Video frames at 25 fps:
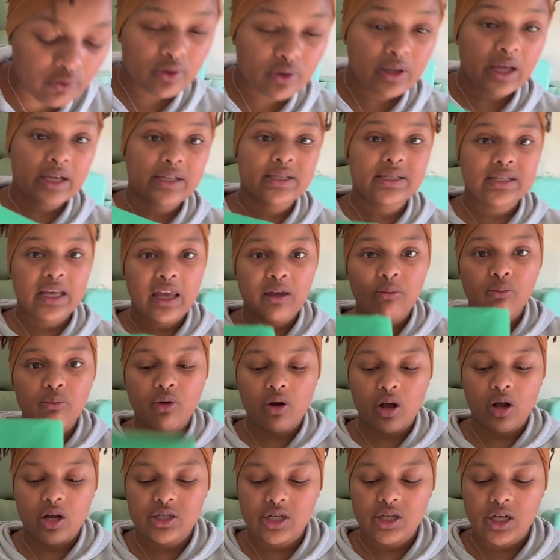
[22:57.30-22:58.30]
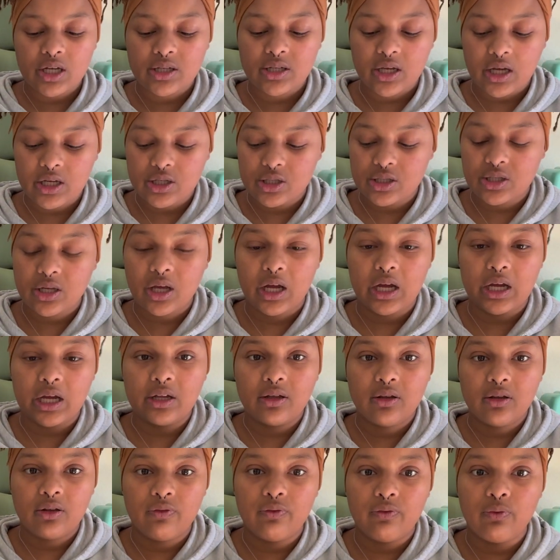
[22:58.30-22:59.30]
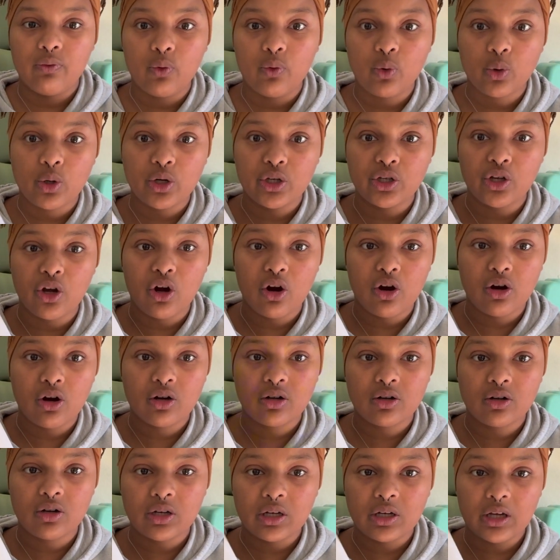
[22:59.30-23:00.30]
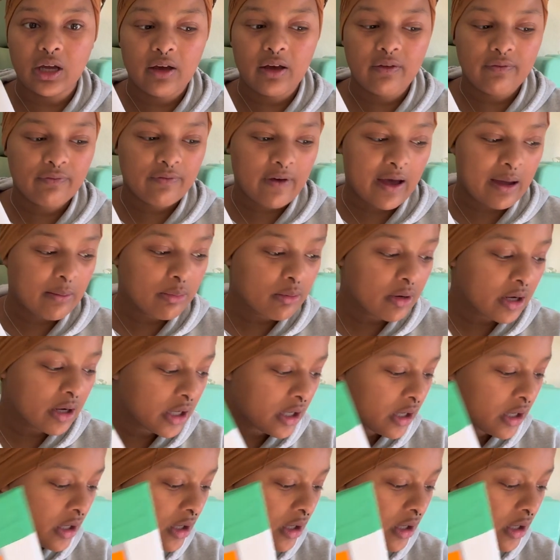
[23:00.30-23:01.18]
that same project, I just got the 4-yard cut fabric.